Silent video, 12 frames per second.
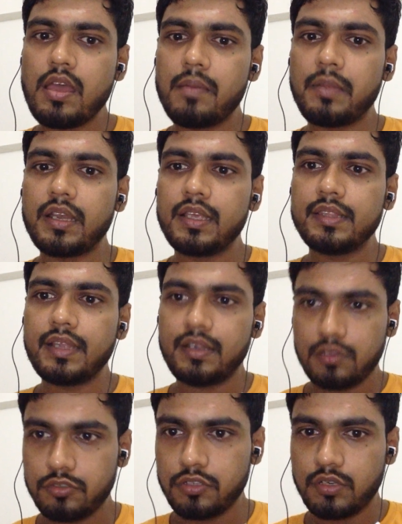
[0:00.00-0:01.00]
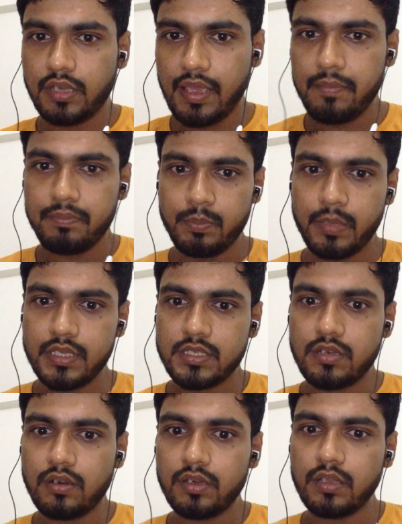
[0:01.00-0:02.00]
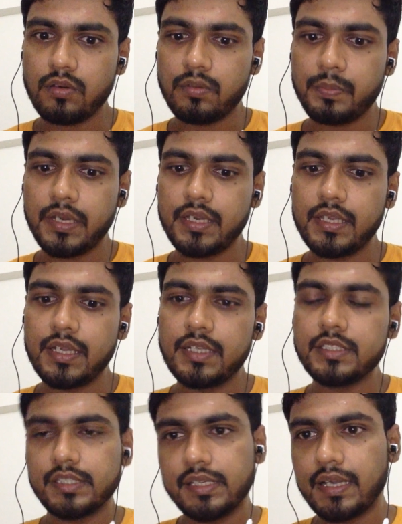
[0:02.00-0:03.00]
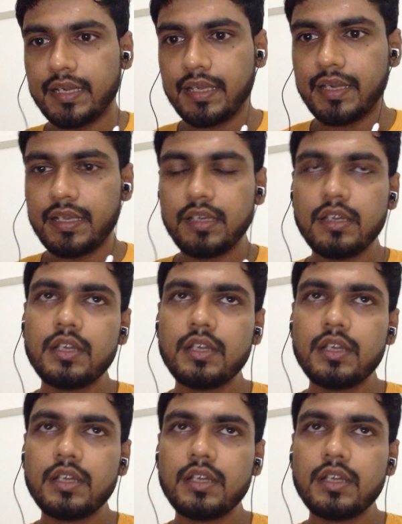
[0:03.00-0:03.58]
money that you should keep based on your PD, LGD, and EAD.